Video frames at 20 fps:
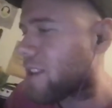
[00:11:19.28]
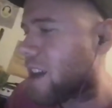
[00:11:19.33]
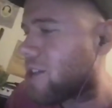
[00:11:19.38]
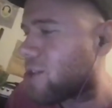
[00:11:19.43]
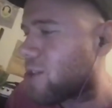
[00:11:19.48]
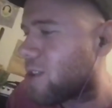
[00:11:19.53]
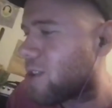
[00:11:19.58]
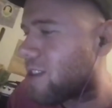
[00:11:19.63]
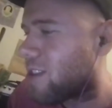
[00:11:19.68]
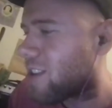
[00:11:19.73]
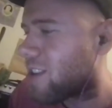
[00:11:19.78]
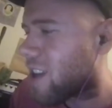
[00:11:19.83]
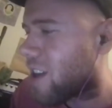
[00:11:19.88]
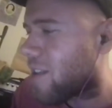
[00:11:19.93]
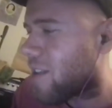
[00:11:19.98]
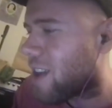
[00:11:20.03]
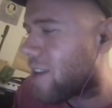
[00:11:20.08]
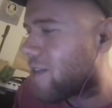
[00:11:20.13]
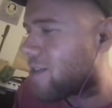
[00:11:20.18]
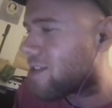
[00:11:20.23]
think I've ever
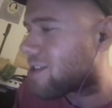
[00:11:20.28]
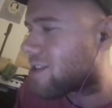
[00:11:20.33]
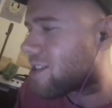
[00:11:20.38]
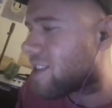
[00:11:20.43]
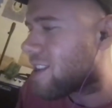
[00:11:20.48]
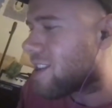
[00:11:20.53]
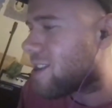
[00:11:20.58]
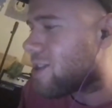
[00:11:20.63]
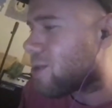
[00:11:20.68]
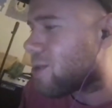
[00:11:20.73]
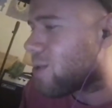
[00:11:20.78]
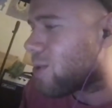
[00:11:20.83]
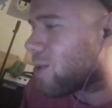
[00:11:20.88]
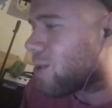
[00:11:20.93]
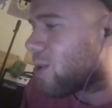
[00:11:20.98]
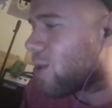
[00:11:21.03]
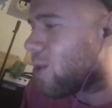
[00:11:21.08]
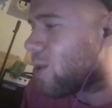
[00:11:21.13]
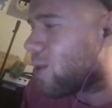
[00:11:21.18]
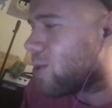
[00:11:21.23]
seen or heard you
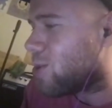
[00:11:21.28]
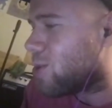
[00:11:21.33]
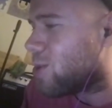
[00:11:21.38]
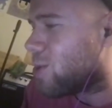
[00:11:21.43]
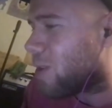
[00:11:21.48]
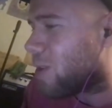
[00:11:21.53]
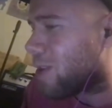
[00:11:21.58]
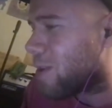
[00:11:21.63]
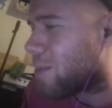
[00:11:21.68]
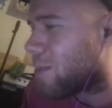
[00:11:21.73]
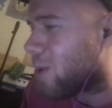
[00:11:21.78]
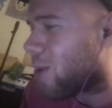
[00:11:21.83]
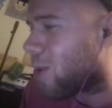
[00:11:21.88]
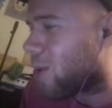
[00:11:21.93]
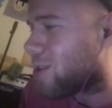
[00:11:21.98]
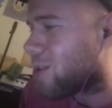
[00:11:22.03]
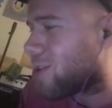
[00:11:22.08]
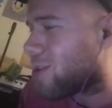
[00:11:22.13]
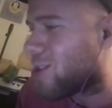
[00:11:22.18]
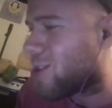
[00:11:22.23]
on a pod not
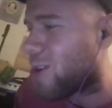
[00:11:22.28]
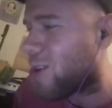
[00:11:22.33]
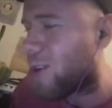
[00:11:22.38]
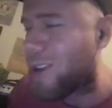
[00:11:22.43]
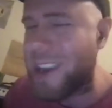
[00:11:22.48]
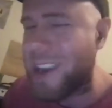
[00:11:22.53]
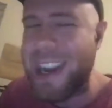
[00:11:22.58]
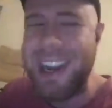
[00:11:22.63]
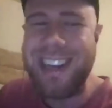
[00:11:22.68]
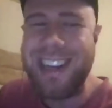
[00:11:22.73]
eating before.